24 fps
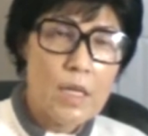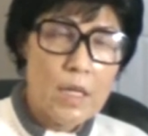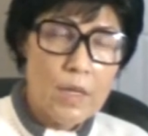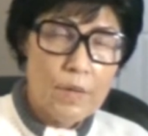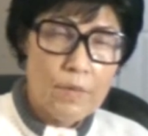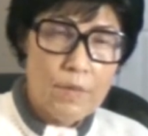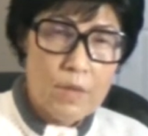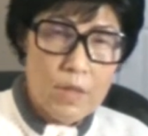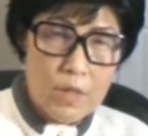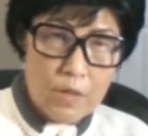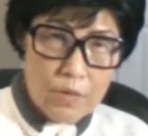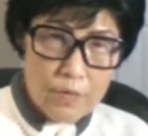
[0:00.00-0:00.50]

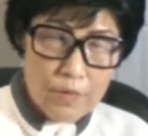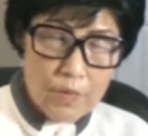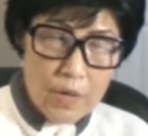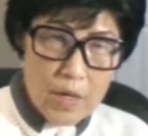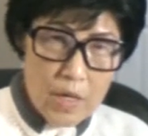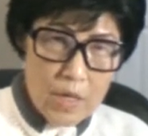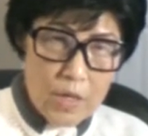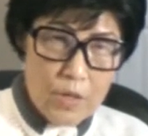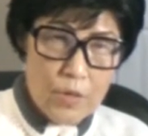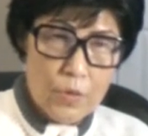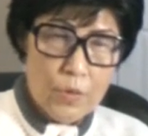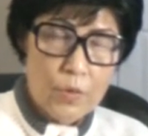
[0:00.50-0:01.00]
If this is
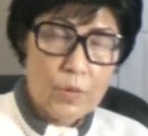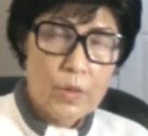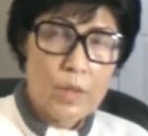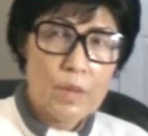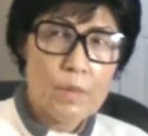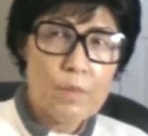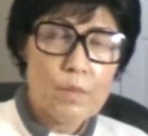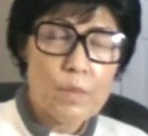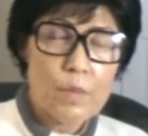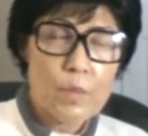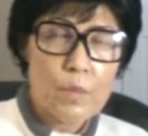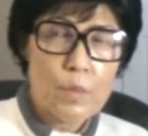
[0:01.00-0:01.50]
viral,
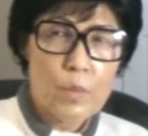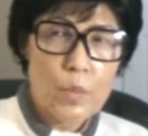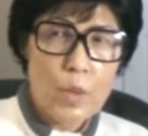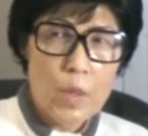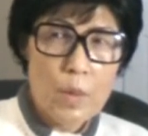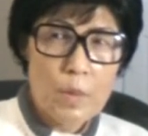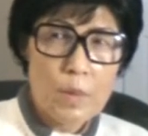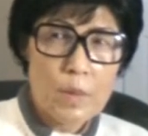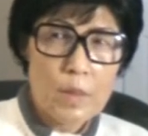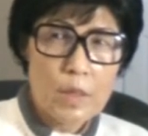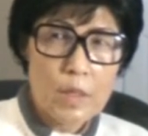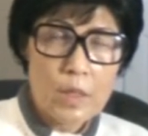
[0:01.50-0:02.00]
then
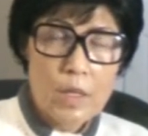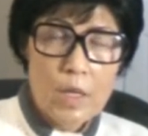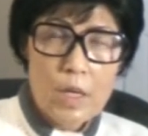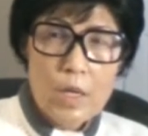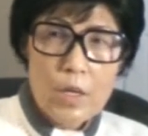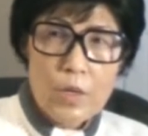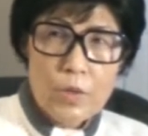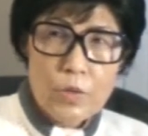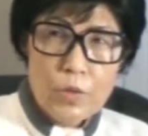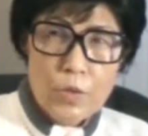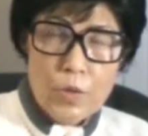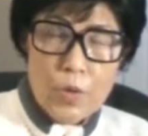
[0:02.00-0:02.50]
probably
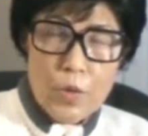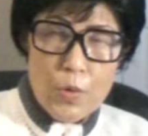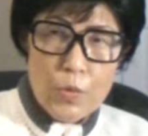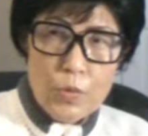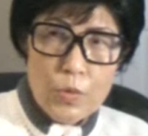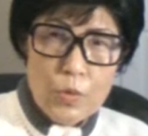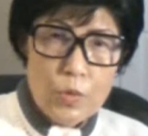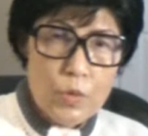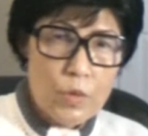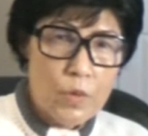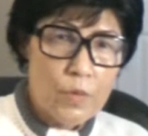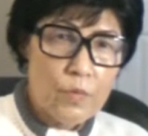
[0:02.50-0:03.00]
no
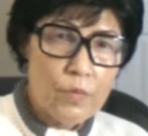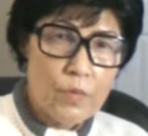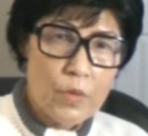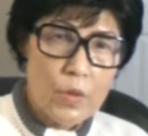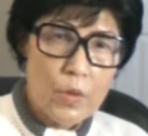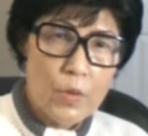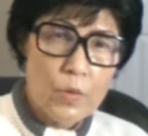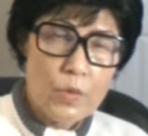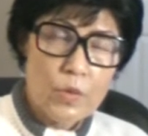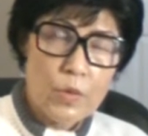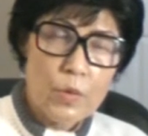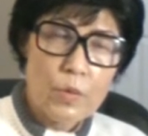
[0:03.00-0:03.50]

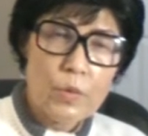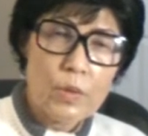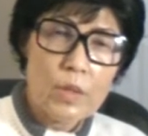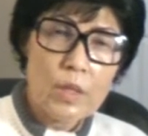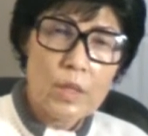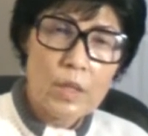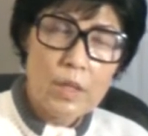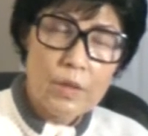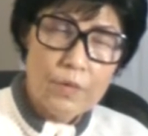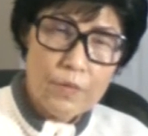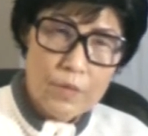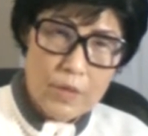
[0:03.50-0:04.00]
neutrophils,
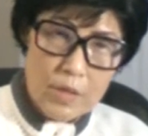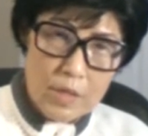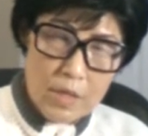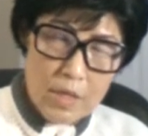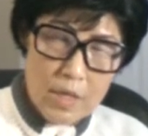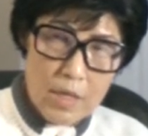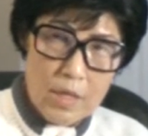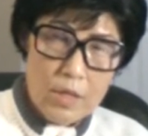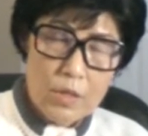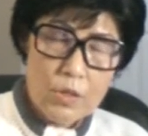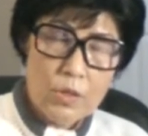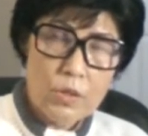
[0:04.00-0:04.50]
only
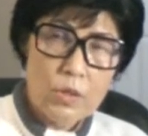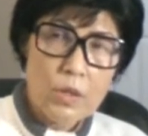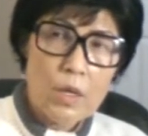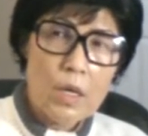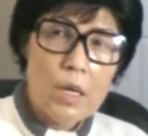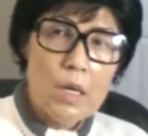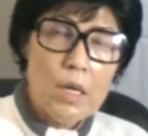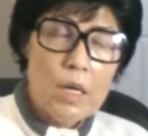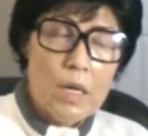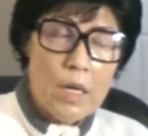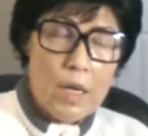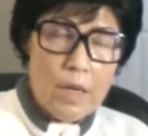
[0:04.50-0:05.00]
lymphocytes,
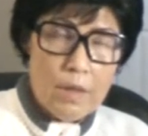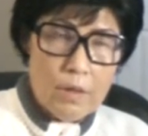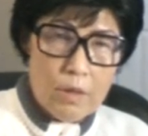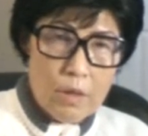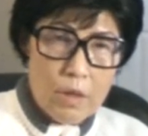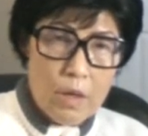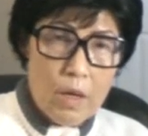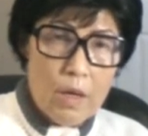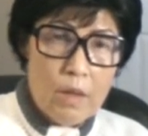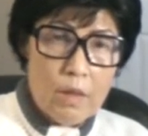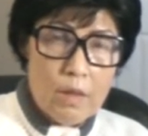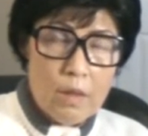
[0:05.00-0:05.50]
and
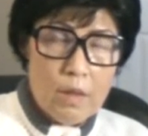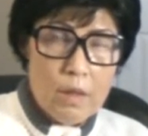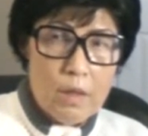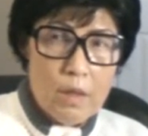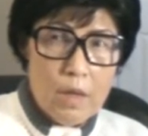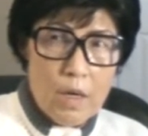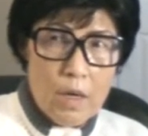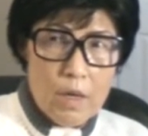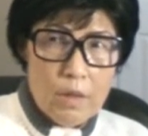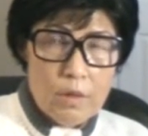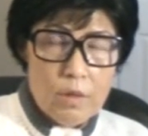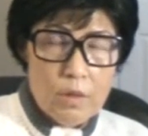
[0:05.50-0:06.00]

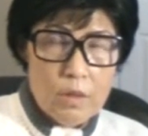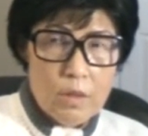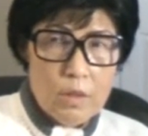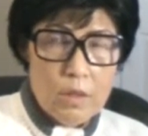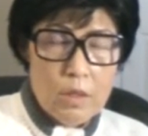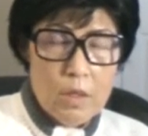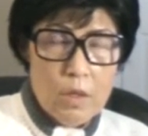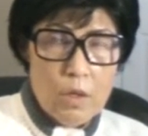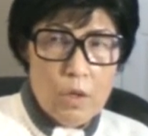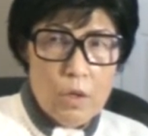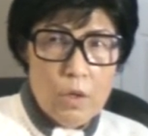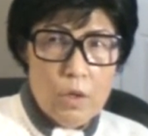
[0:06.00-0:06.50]
the other
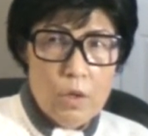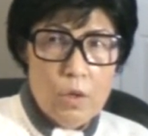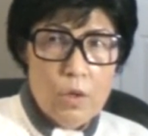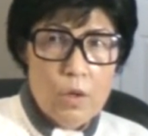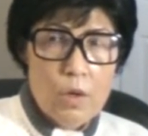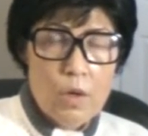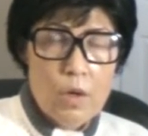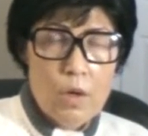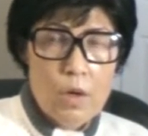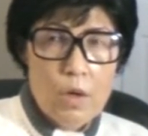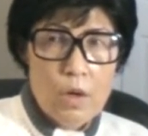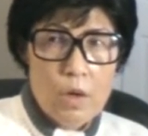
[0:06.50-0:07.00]

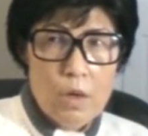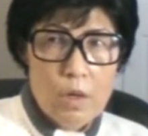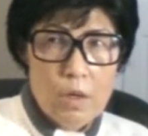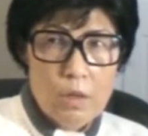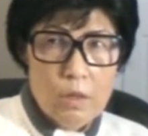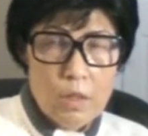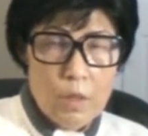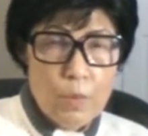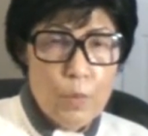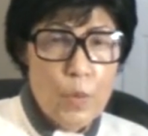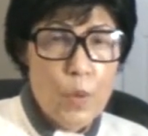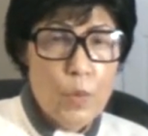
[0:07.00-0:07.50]

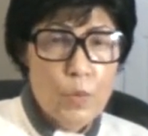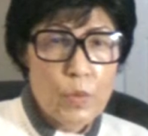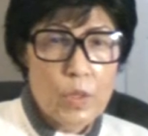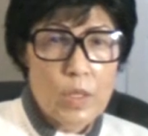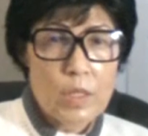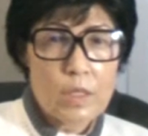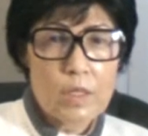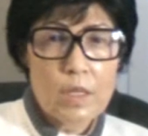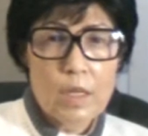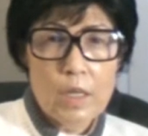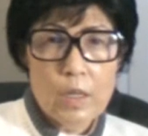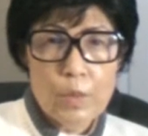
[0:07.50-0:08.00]

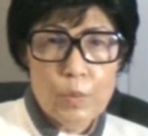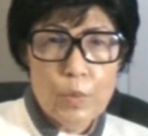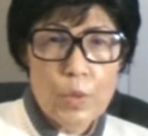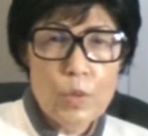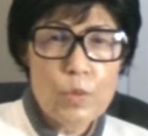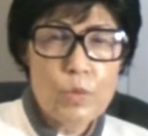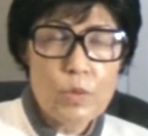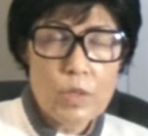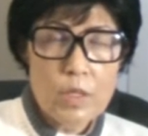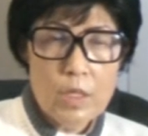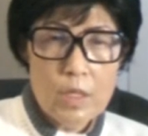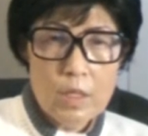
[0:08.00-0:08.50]
components like
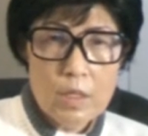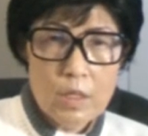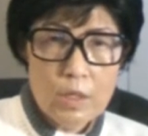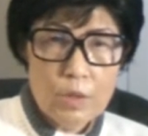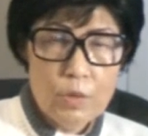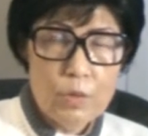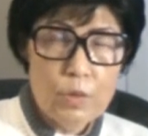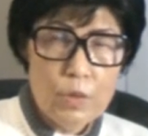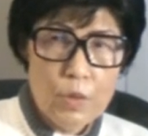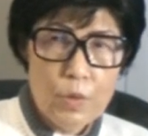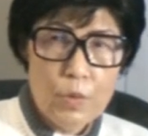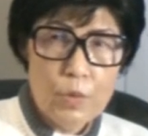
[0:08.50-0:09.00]
protein,
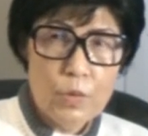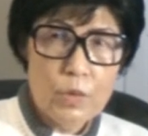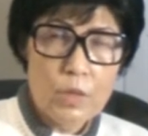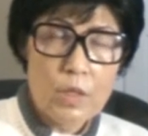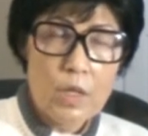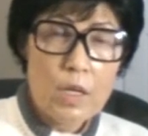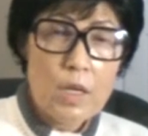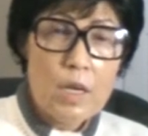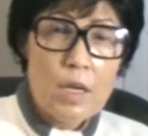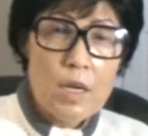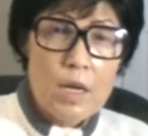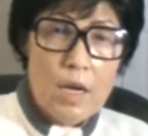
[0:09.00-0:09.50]
glucose,
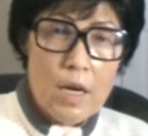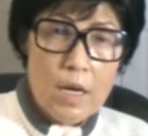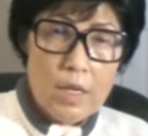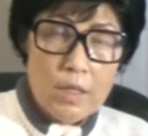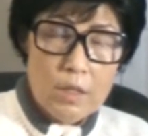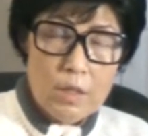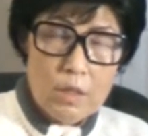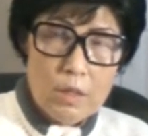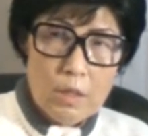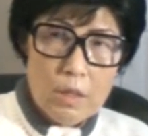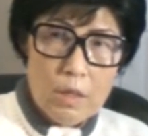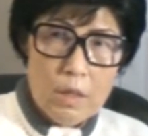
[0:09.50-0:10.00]

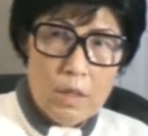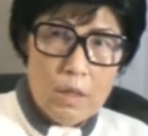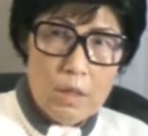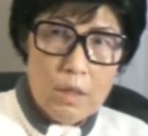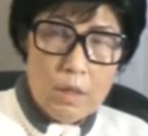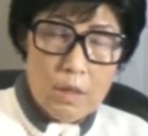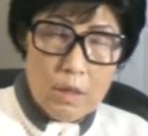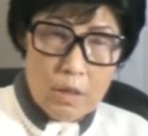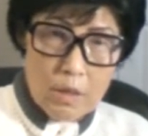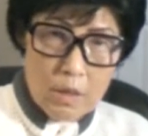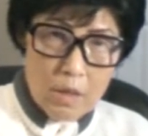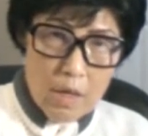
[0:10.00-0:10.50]
and
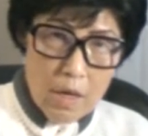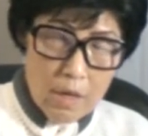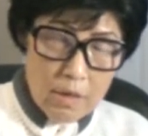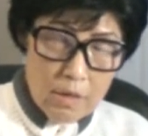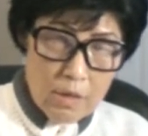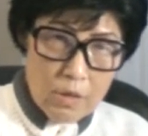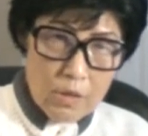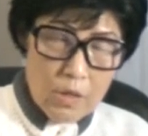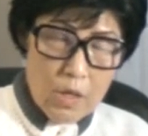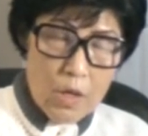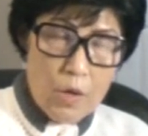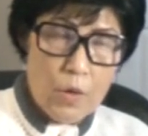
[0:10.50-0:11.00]

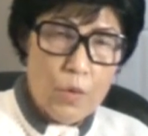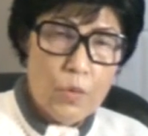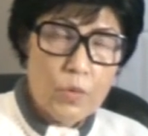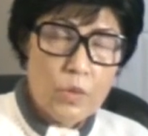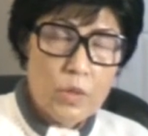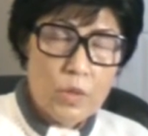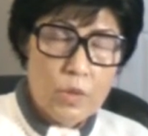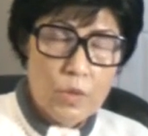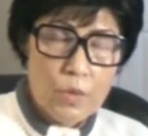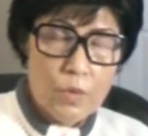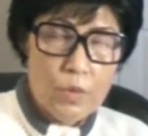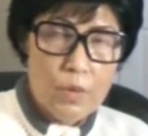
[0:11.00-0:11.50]
other
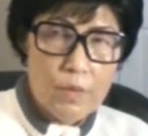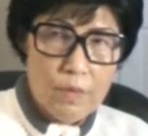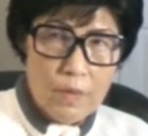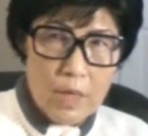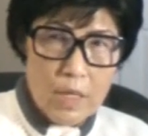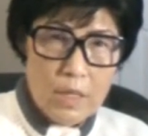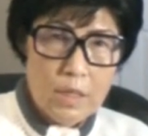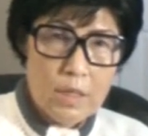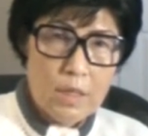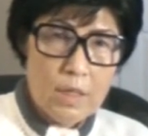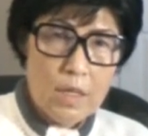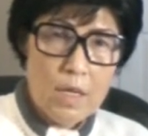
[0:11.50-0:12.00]
cells. So if
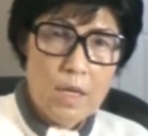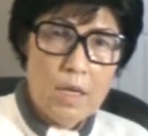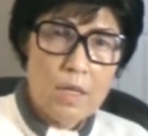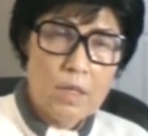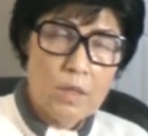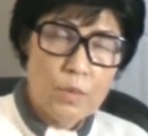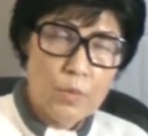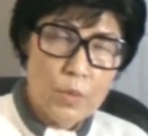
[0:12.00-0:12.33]
that's the case,